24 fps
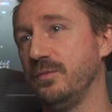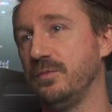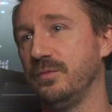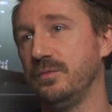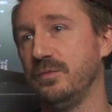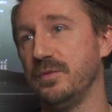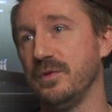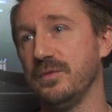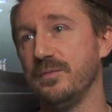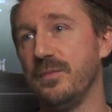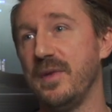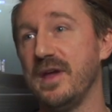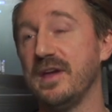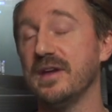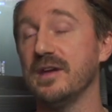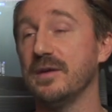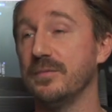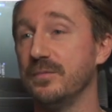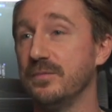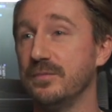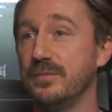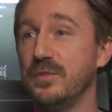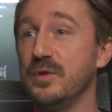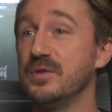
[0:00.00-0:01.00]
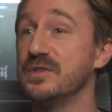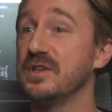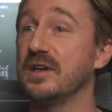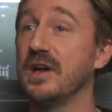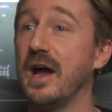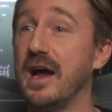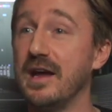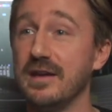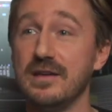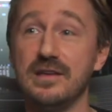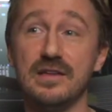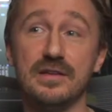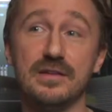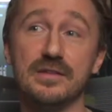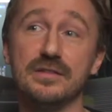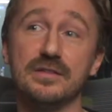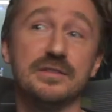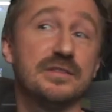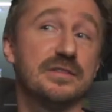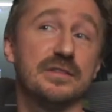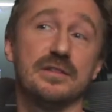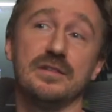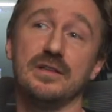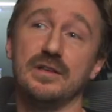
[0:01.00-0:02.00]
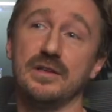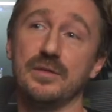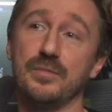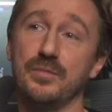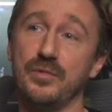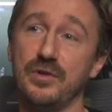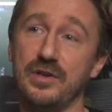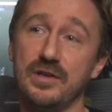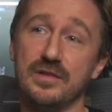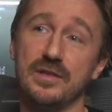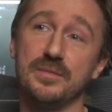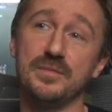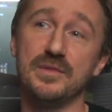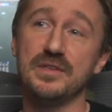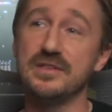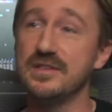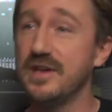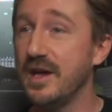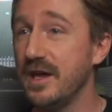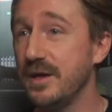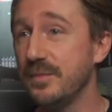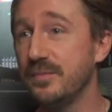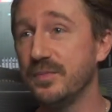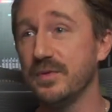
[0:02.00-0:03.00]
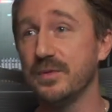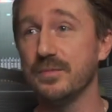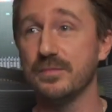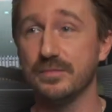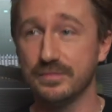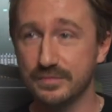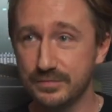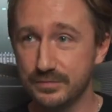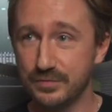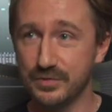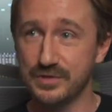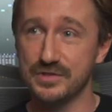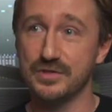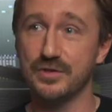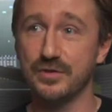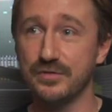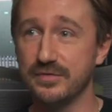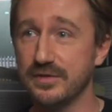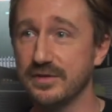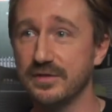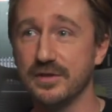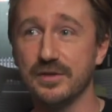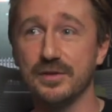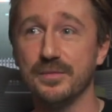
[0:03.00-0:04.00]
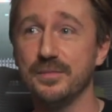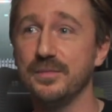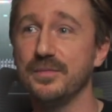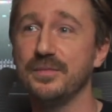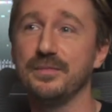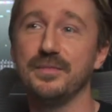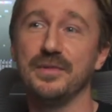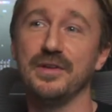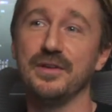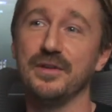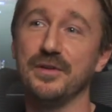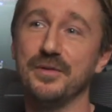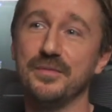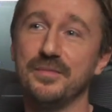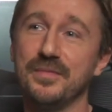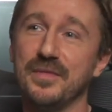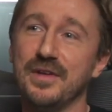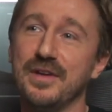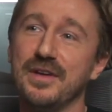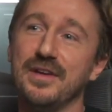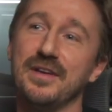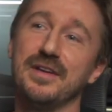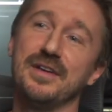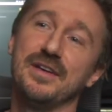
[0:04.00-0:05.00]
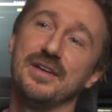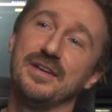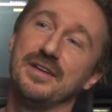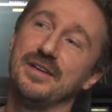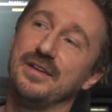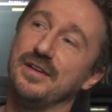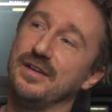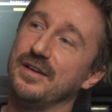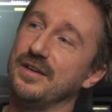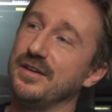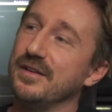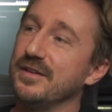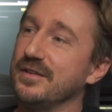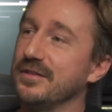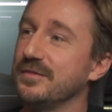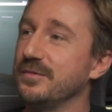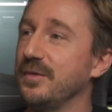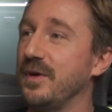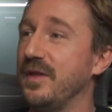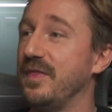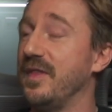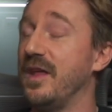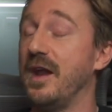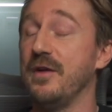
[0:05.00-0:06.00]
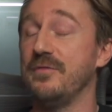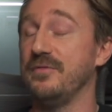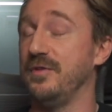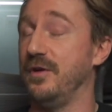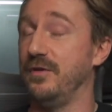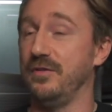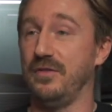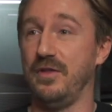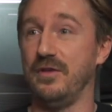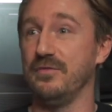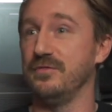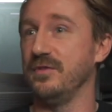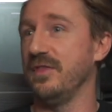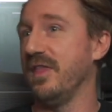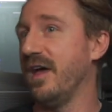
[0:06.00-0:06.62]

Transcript: with making music ideas and like bringing them to tape and preserving them, Nice. And then I fell in love with